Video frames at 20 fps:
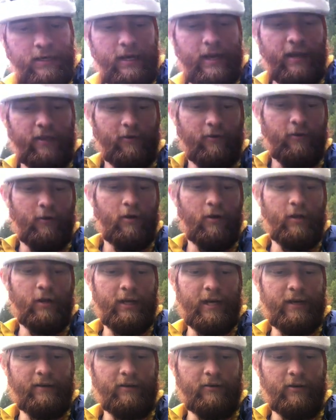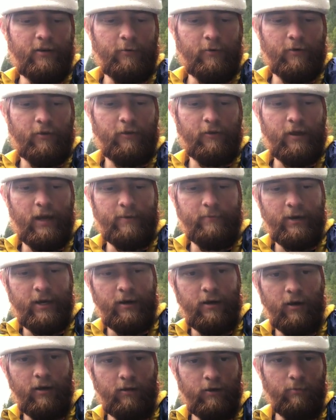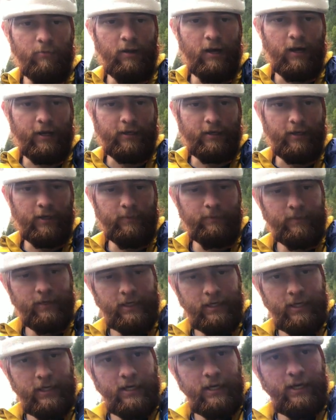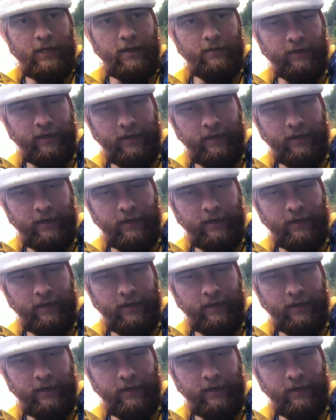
And so all I had to do was slide my hollow block up. And